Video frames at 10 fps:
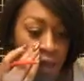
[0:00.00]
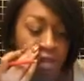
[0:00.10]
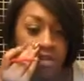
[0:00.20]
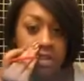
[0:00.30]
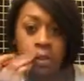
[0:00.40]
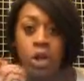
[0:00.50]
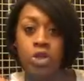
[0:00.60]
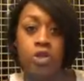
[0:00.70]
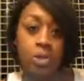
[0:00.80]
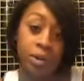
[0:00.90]
And this is where
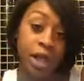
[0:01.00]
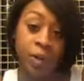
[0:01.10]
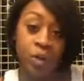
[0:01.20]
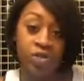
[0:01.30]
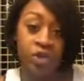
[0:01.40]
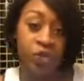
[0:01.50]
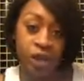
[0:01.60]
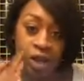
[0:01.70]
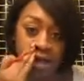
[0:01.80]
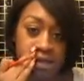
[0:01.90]
you can play with the
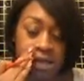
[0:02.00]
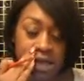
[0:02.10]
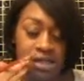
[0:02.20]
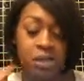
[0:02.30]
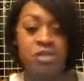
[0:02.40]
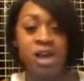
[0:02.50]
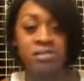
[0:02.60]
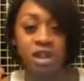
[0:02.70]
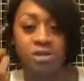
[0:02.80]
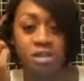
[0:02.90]
thickness. Like
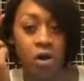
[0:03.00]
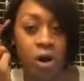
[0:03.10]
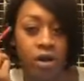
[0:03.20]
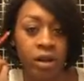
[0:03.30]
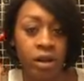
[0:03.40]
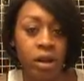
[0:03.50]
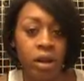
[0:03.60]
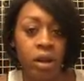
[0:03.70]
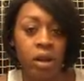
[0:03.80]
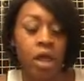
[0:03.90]
sometimes I'll start it
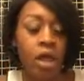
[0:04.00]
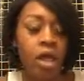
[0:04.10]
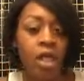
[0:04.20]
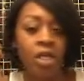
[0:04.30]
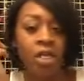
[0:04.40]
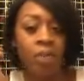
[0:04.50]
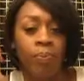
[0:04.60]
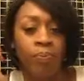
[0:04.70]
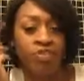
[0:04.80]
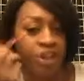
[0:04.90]

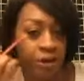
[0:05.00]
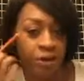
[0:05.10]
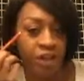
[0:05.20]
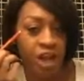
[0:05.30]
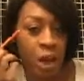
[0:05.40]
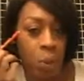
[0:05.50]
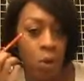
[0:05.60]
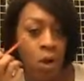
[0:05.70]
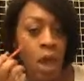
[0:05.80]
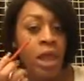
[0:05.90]
thinner than I
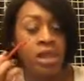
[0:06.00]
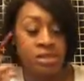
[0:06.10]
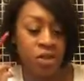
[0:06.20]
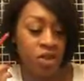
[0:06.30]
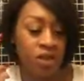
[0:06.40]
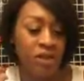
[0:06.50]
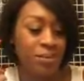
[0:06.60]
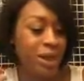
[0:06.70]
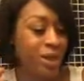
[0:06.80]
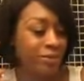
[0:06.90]
want, and so then if
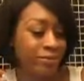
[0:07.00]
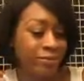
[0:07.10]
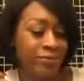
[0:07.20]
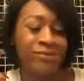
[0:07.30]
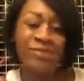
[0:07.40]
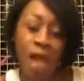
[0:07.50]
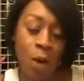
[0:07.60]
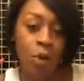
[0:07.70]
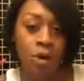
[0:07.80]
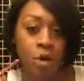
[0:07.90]
I'm like,
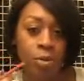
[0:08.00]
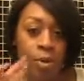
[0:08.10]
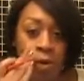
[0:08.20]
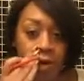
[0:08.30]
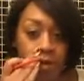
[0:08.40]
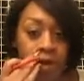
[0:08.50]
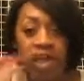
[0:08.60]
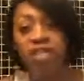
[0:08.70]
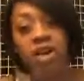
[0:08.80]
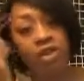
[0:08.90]
I want a little bit more than
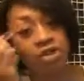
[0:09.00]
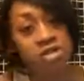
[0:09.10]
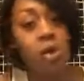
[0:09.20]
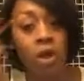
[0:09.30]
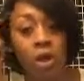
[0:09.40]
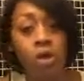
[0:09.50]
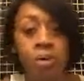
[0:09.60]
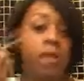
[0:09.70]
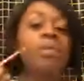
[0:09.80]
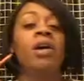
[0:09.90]
that, then I'll just go a little
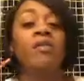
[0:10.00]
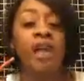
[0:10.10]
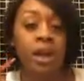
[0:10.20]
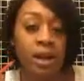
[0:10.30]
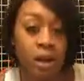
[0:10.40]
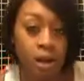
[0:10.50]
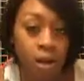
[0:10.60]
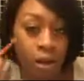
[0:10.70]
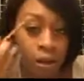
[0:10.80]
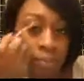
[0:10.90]
bit above that and
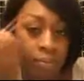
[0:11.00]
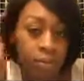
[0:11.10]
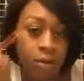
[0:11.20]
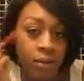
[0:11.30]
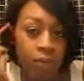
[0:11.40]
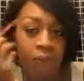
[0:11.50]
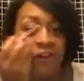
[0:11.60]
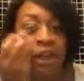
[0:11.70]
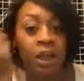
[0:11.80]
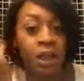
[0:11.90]

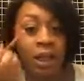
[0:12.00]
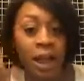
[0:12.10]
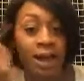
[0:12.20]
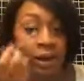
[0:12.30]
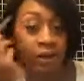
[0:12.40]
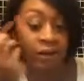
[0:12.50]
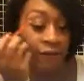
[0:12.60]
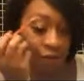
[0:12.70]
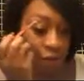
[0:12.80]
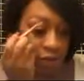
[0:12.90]
fill in a line and
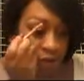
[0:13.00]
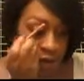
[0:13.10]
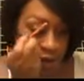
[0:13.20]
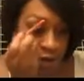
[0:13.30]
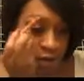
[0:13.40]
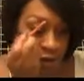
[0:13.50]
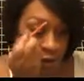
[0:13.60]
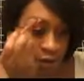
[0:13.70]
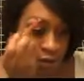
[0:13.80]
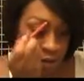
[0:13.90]
then fill in that
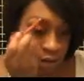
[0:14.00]
area.